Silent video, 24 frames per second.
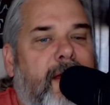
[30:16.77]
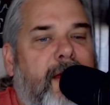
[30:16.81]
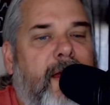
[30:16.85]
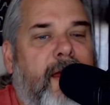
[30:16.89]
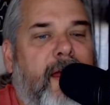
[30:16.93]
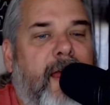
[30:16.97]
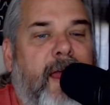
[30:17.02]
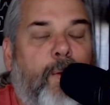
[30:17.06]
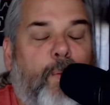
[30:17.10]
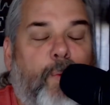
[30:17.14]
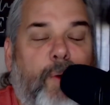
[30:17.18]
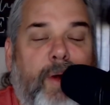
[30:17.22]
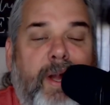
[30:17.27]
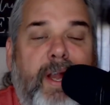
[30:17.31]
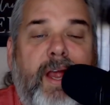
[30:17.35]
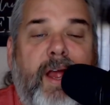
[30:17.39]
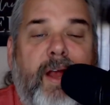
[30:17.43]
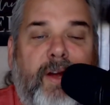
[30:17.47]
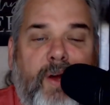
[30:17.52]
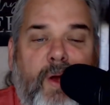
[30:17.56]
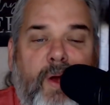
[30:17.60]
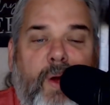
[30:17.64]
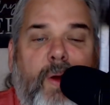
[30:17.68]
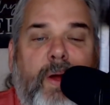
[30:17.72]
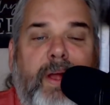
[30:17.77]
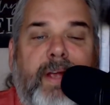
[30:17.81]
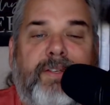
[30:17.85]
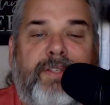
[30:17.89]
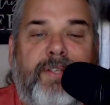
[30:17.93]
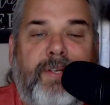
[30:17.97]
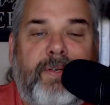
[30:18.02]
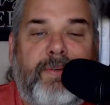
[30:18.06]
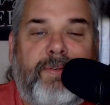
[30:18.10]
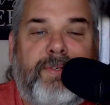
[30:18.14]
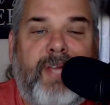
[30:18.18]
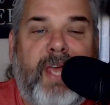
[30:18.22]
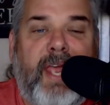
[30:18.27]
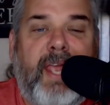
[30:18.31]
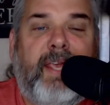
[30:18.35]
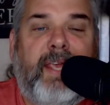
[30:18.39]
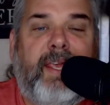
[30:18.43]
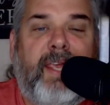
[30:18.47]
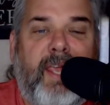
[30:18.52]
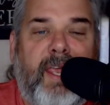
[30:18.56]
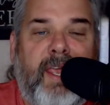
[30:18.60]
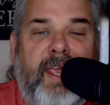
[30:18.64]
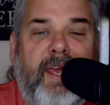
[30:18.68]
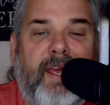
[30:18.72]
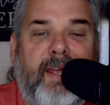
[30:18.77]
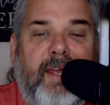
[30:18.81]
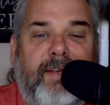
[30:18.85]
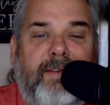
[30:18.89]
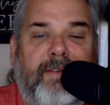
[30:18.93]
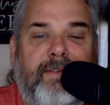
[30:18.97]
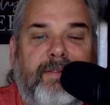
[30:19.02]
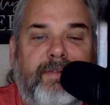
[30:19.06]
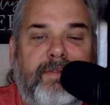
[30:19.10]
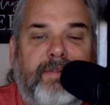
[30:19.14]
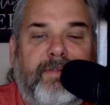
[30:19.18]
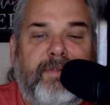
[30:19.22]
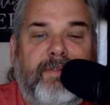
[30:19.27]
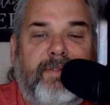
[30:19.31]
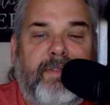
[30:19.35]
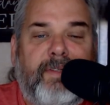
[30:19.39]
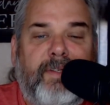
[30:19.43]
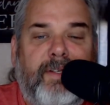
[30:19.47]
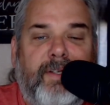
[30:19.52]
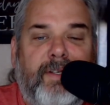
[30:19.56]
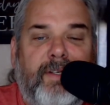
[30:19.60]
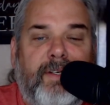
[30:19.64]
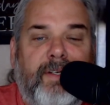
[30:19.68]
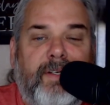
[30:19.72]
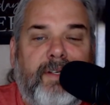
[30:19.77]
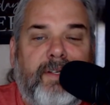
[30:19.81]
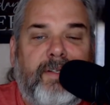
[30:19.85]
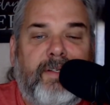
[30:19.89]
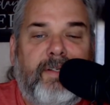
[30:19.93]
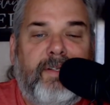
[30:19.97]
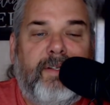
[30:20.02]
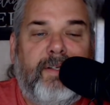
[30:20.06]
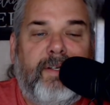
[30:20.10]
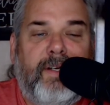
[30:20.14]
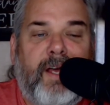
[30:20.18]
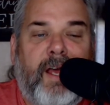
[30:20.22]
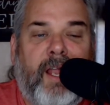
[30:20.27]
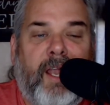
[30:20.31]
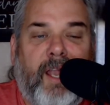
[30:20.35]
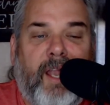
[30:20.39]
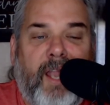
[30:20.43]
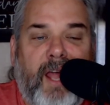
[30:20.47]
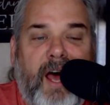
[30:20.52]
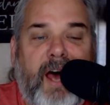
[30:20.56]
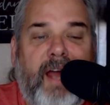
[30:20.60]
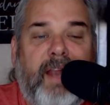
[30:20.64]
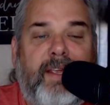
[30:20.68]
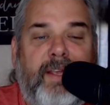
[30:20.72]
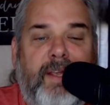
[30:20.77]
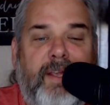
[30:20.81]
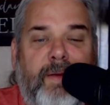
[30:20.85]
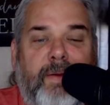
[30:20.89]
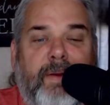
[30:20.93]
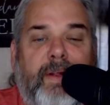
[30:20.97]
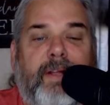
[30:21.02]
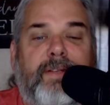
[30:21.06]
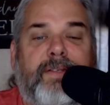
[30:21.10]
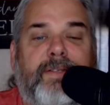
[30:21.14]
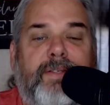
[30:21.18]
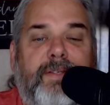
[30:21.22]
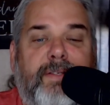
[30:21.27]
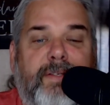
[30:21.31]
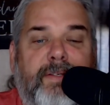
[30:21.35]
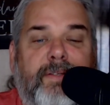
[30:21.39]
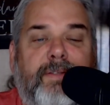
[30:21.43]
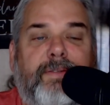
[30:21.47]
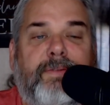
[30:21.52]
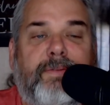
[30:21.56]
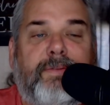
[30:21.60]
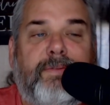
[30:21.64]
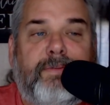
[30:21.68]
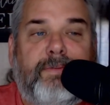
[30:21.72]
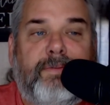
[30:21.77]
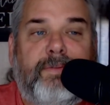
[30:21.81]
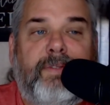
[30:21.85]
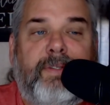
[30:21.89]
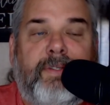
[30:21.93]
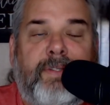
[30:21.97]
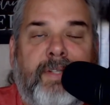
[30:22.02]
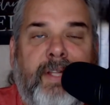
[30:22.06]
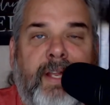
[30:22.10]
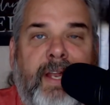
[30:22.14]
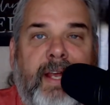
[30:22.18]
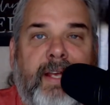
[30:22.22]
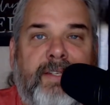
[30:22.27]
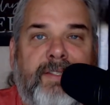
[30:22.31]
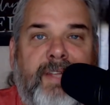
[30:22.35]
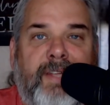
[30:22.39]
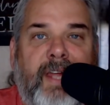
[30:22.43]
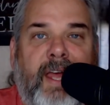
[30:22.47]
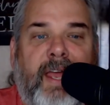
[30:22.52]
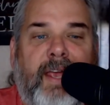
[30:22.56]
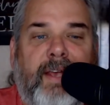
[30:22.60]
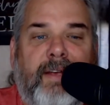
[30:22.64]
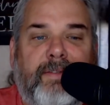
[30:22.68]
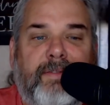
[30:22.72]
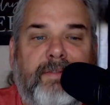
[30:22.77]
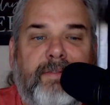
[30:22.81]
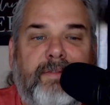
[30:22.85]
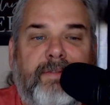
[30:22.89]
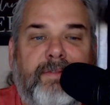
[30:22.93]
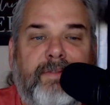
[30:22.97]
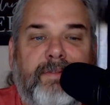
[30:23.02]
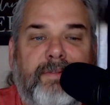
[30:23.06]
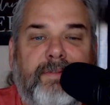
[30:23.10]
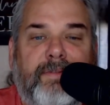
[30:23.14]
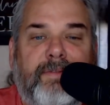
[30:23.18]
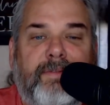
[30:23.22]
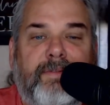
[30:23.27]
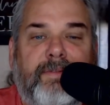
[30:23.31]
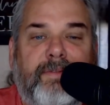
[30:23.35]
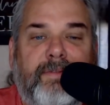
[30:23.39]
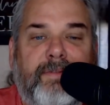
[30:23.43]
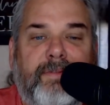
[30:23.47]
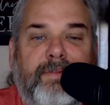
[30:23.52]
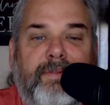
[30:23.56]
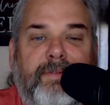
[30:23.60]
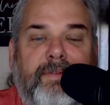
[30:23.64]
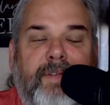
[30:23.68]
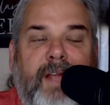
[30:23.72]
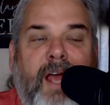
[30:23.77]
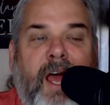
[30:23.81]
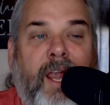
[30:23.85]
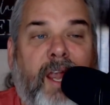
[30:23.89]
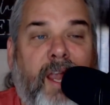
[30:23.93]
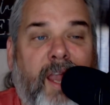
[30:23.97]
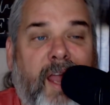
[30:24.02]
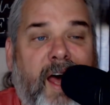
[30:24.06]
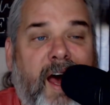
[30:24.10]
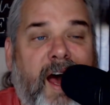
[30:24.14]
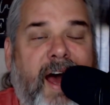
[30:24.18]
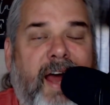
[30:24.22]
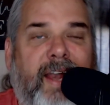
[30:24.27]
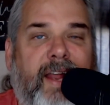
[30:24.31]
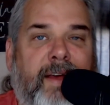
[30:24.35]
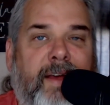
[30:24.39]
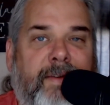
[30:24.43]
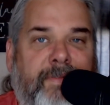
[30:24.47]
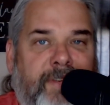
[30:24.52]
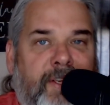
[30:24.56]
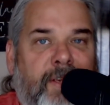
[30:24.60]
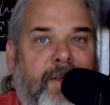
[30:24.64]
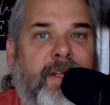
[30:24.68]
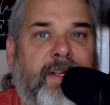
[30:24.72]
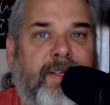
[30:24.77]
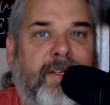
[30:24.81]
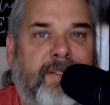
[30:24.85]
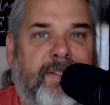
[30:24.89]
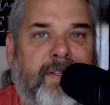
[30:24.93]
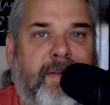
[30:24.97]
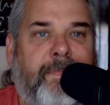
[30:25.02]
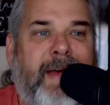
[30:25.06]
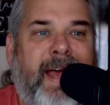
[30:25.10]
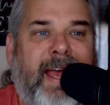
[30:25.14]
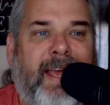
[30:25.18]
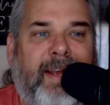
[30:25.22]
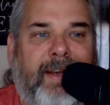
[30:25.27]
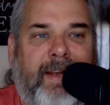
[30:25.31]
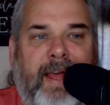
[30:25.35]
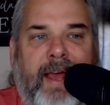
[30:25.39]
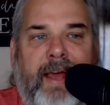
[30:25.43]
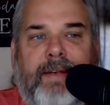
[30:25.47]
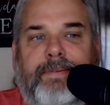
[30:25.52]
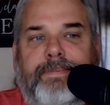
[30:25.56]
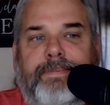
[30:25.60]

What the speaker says: And we are going to take in a lot of units the next day. A lot of units to Baghdad.